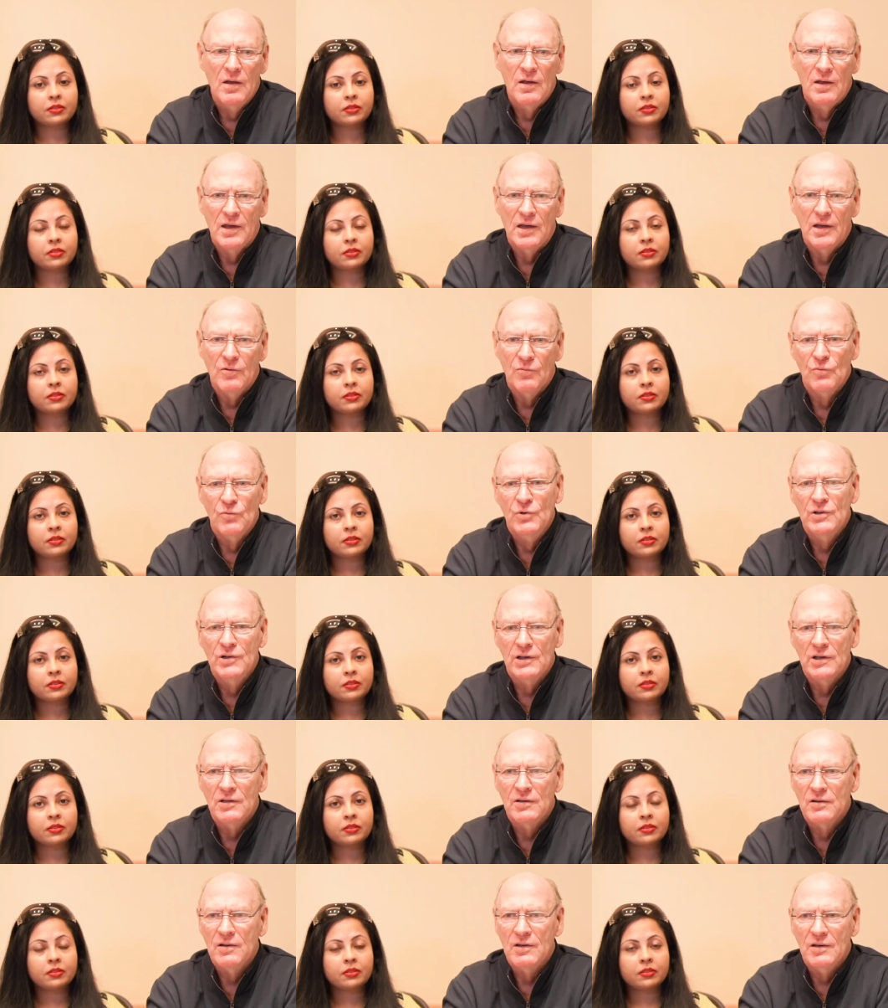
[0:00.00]
Speaker 1: it
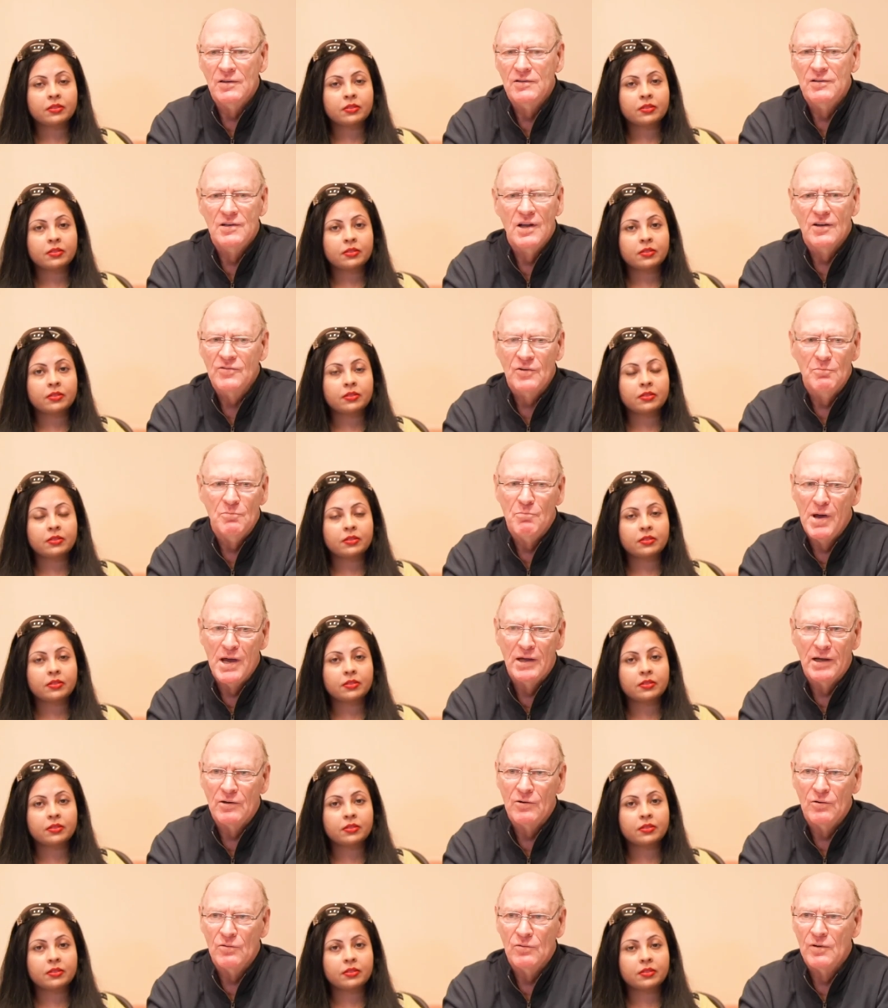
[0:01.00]
really it doesn't
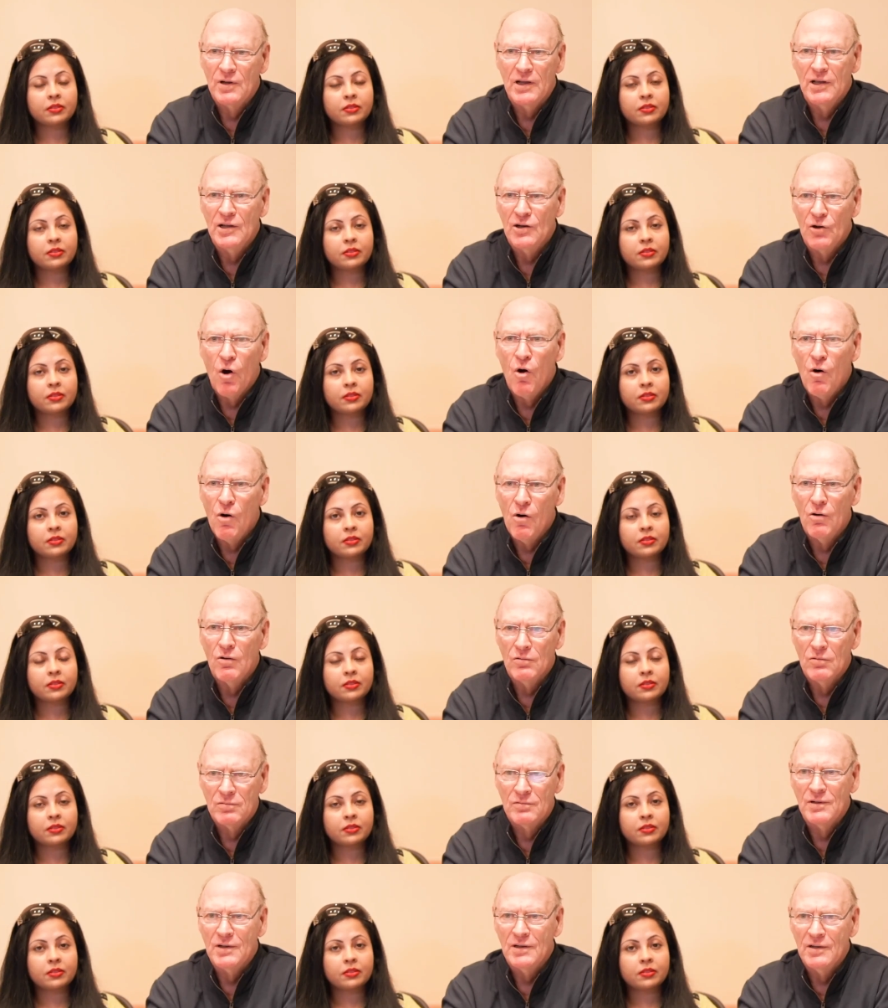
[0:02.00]
matter at
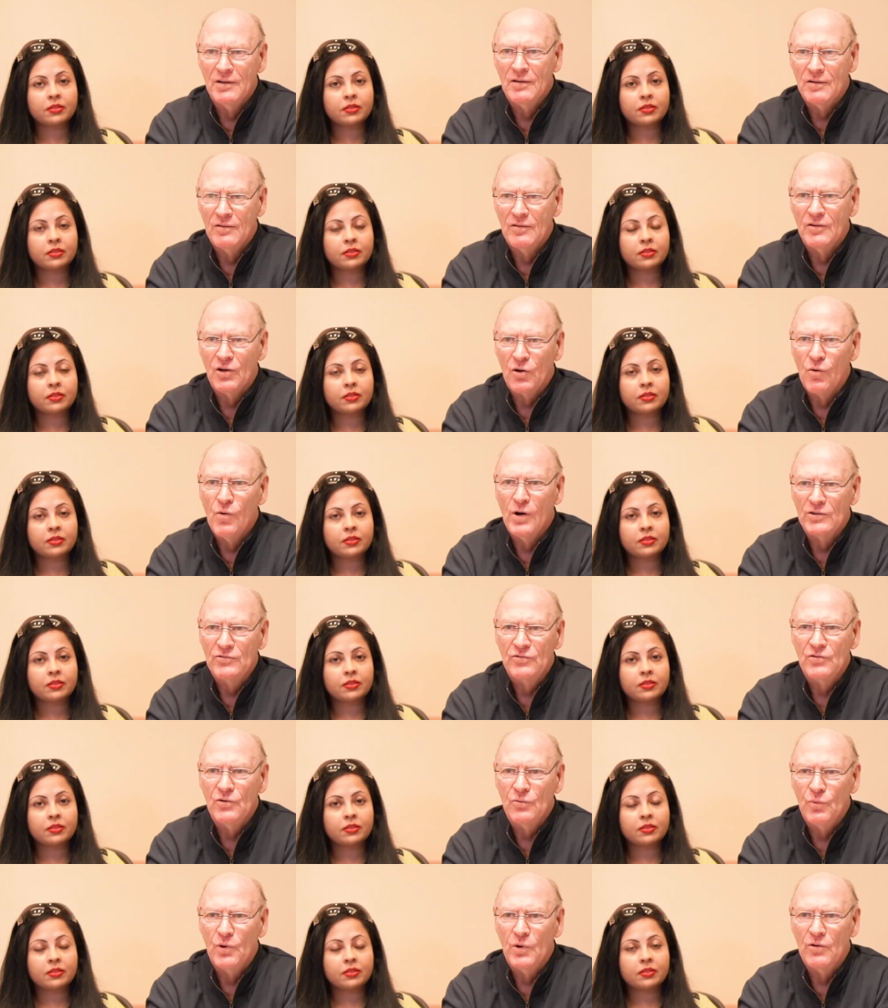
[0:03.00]
all in the
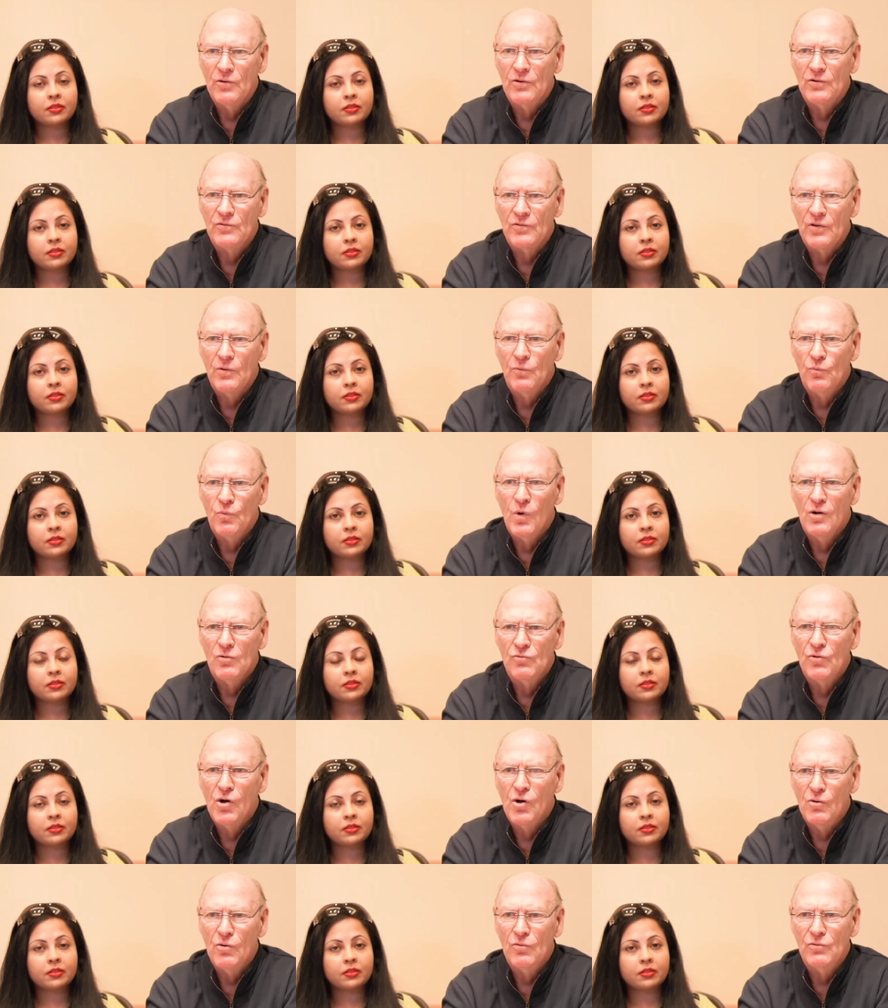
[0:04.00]
question whether it's a well
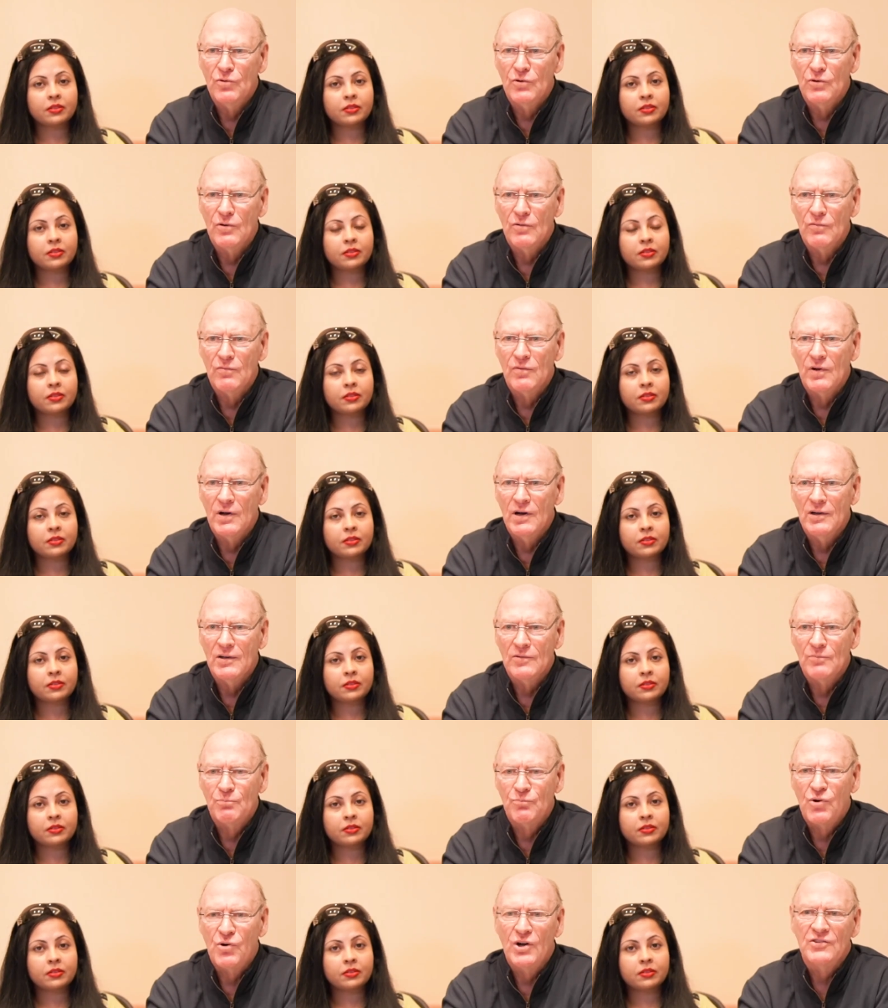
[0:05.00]
known
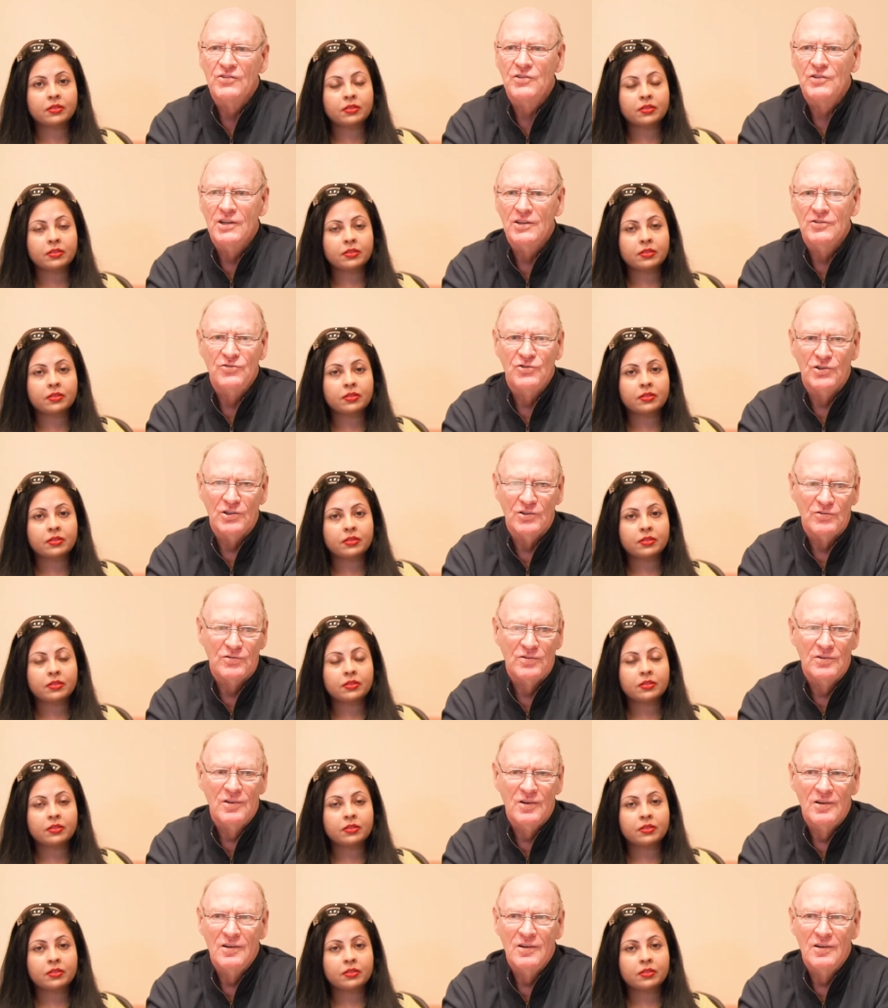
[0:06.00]
or prestigious